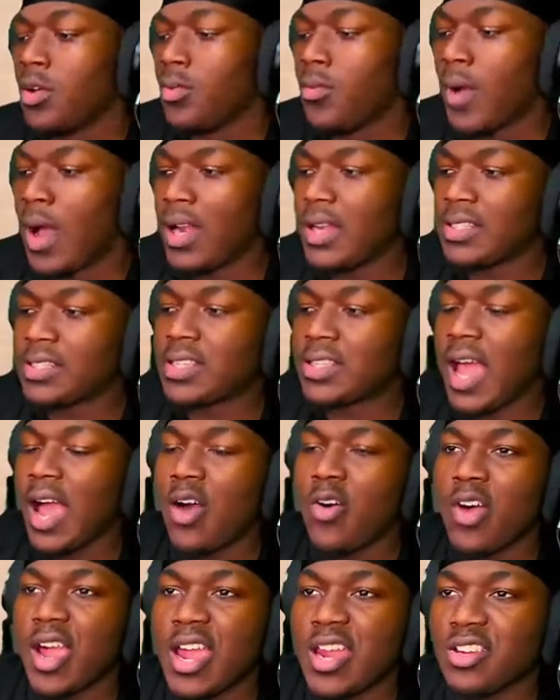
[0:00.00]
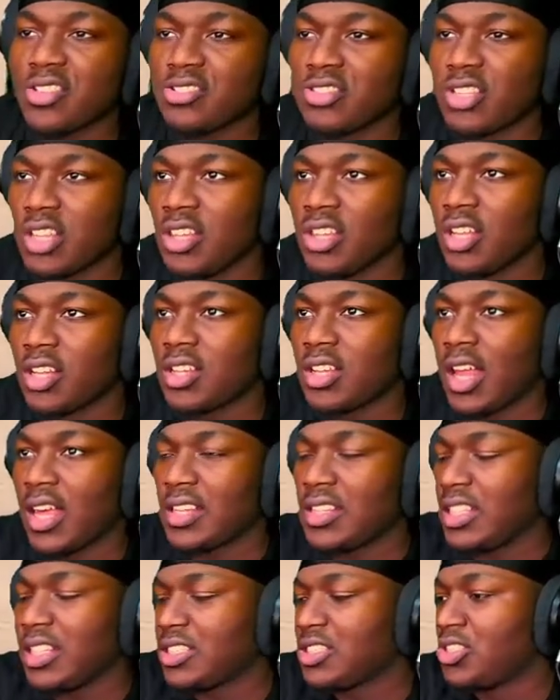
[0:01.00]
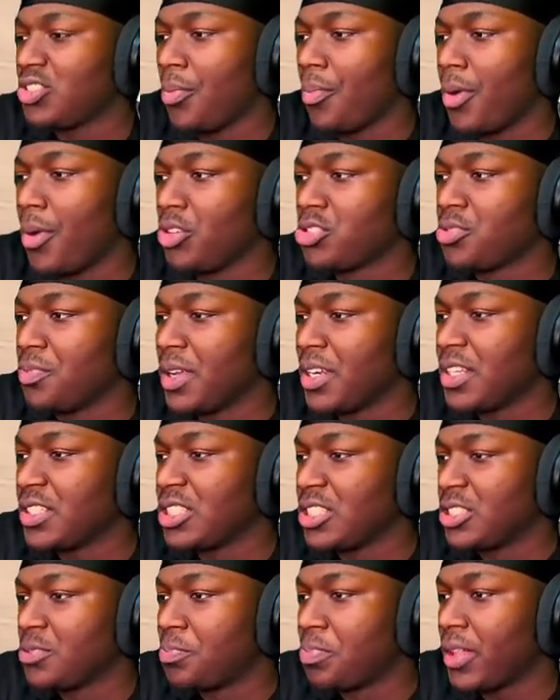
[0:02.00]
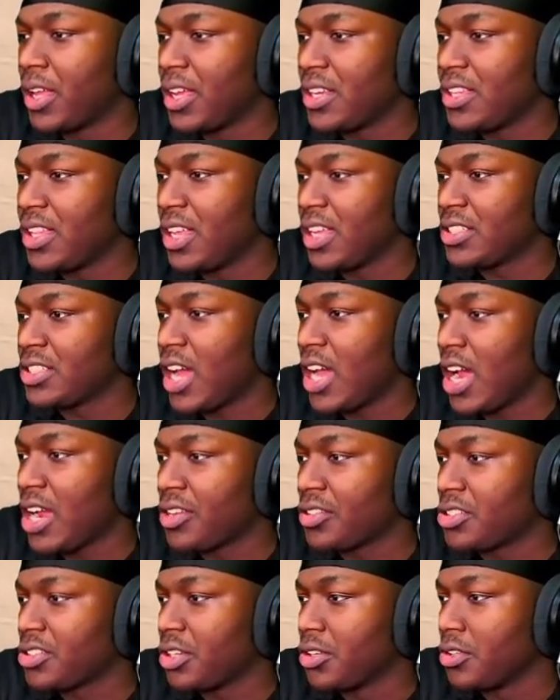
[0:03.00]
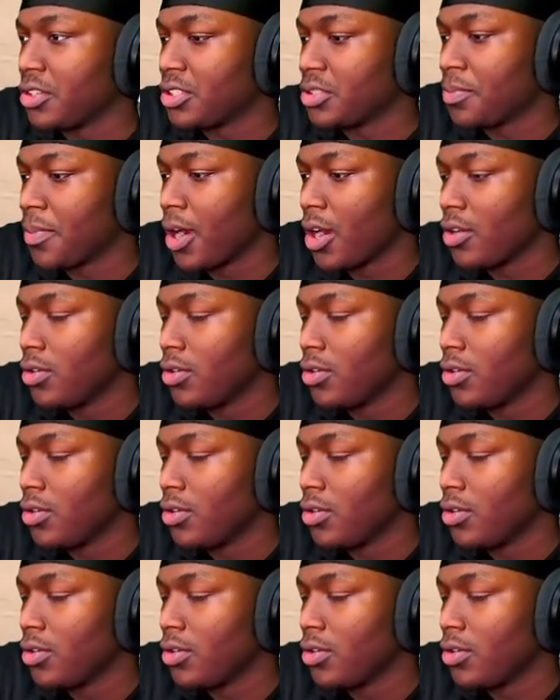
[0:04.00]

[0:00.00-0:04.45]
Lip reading: Why does Kyle Anderson look like this is the most minutes he's played the entire series, bro?